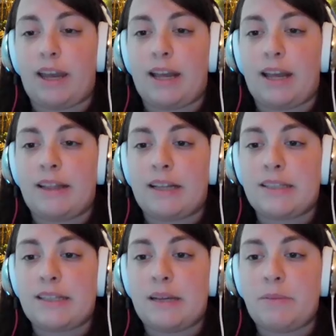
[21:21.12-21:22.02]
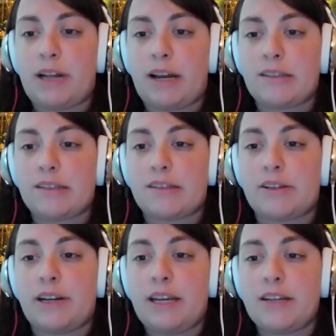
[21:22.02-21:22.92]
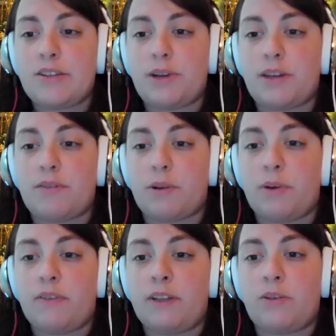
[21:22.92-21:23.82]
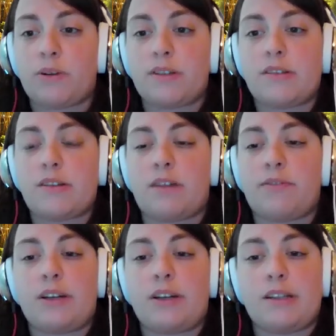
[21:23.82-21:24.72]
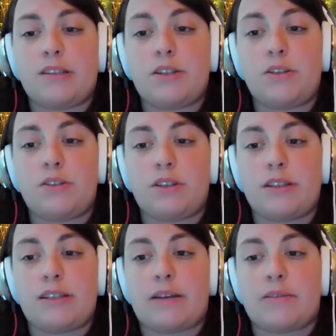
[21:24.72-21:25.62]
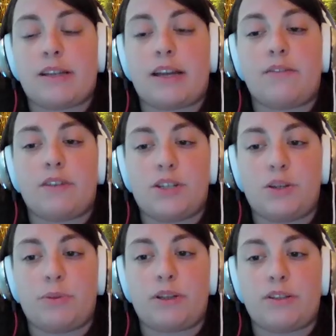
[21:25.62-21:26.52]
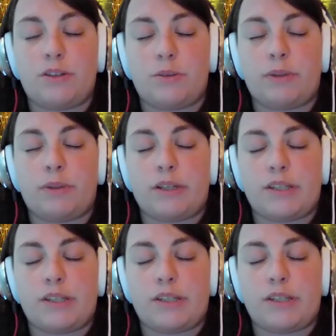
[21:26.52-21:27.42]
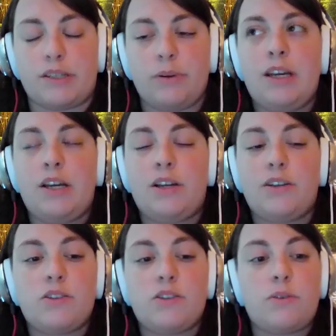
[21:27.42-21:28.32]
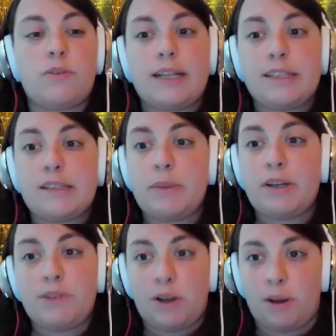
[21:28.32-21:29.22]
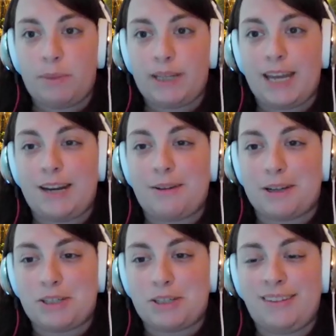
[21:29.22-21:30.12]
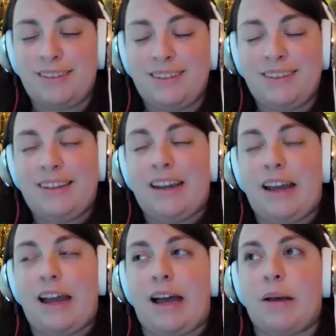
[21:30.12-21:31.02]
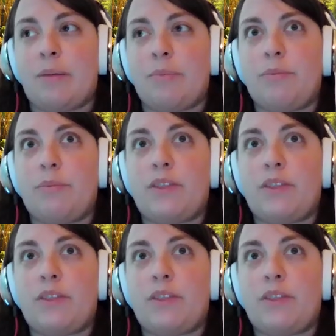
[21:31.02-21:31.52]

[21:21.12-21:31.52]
Okay, and then Samuel asks, is there any history of equivalent courses offered at institutions outside of the 2+2+2? So that's a bit of a complicated question.